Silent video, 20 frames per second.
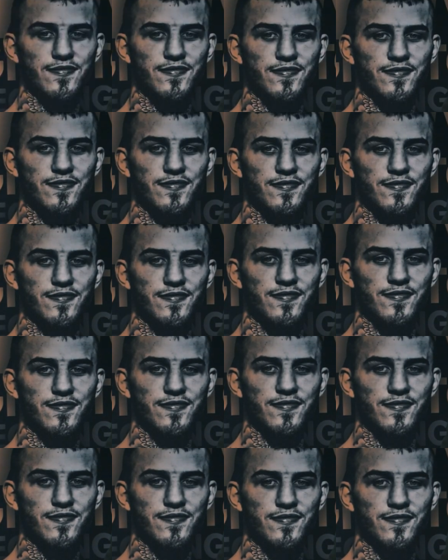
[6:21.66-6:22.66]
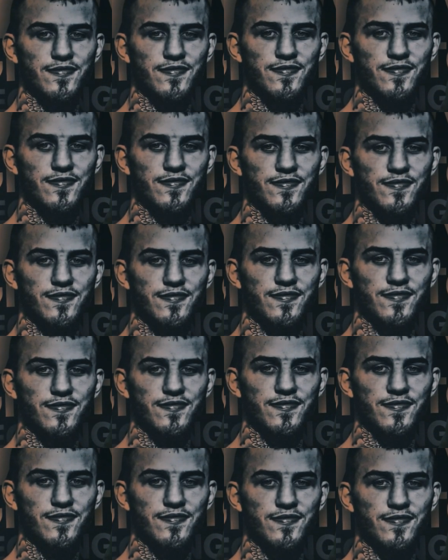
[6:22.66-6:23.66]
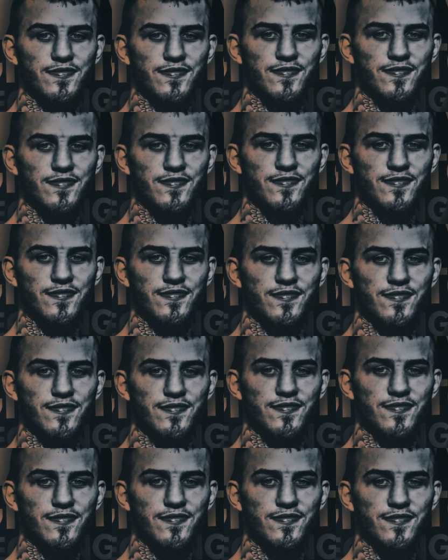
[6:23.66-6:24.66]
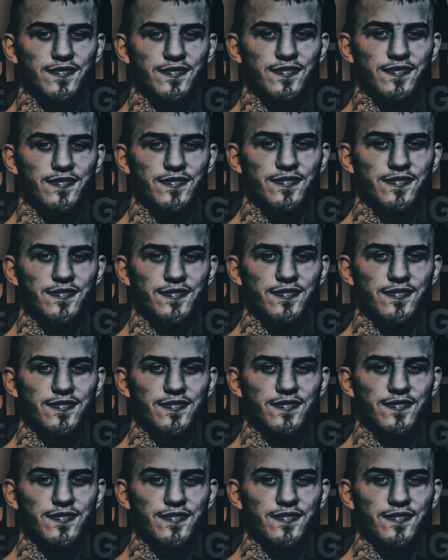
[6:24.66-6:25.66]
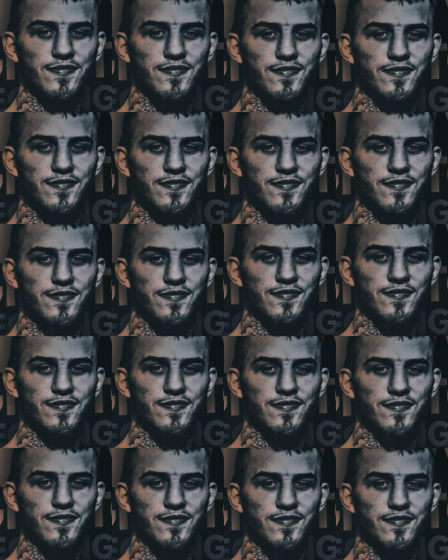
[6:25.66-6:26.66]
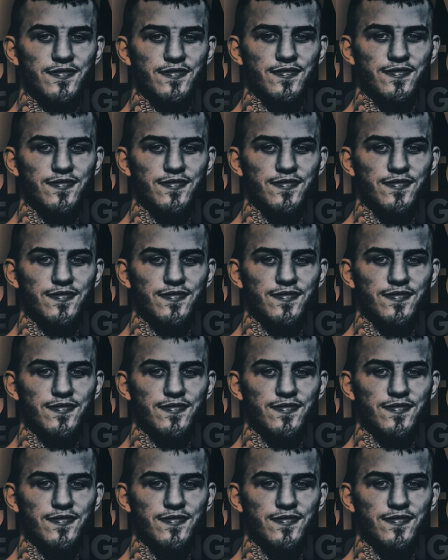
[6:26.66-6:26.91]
This person isn't speaking.